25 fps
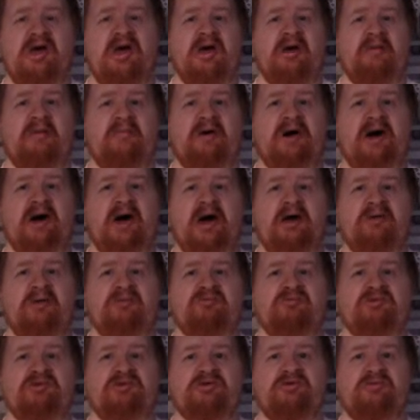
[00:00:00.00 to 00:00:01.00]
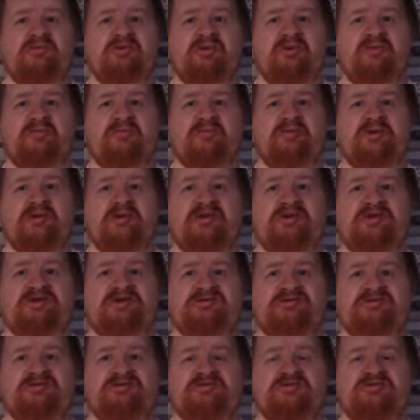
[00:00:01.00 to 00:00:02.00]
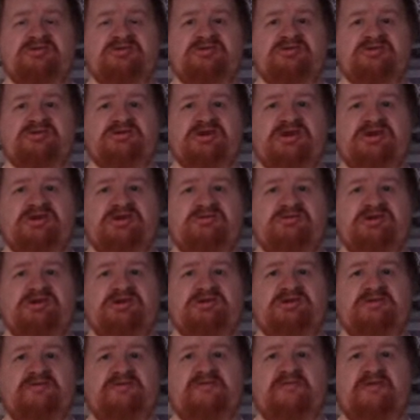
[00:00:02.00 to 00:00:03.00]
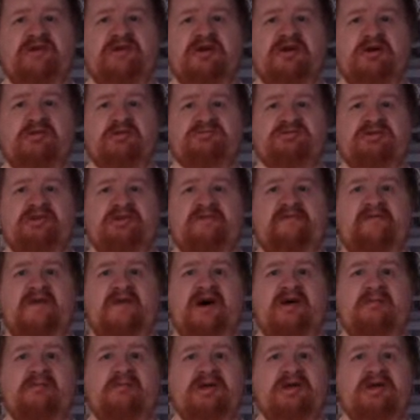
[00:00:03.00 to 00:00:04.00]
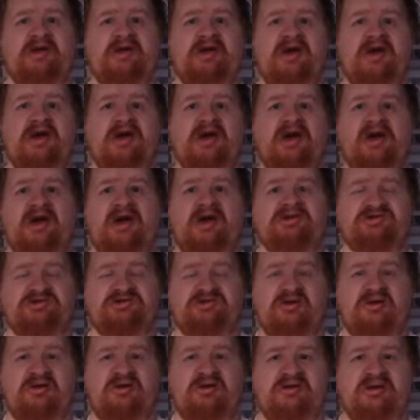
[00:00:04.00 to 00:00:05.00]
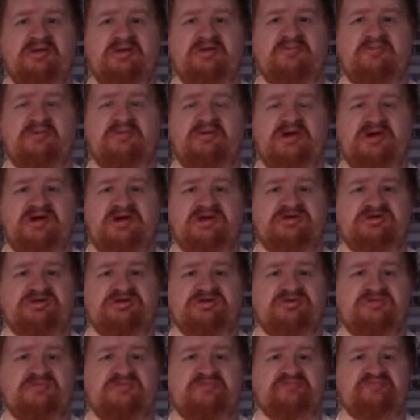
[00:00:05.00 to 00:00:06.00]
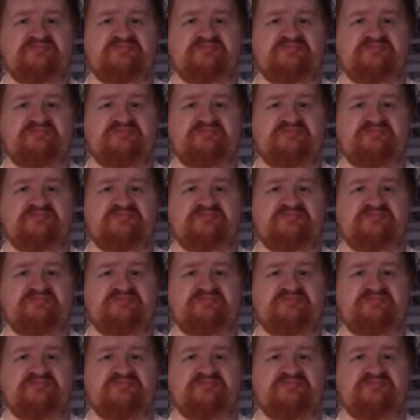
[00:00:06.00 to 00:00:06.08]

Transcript: but I really hope that this situation, when it comes to the family, is sorted out pretty soon.